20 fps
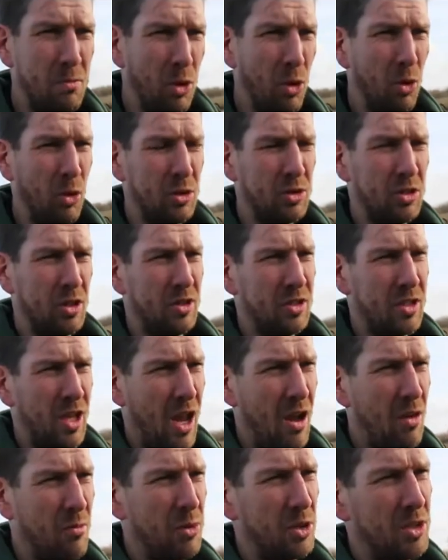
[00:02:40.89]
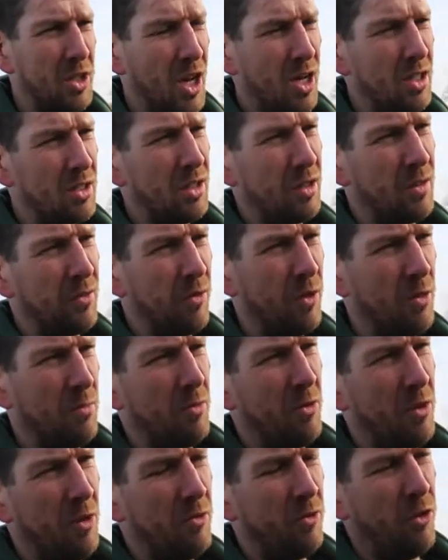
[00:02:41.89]
important to help protect us
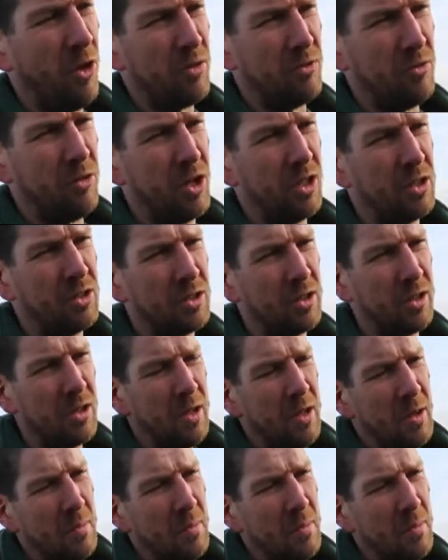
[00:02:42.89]
from flood risk.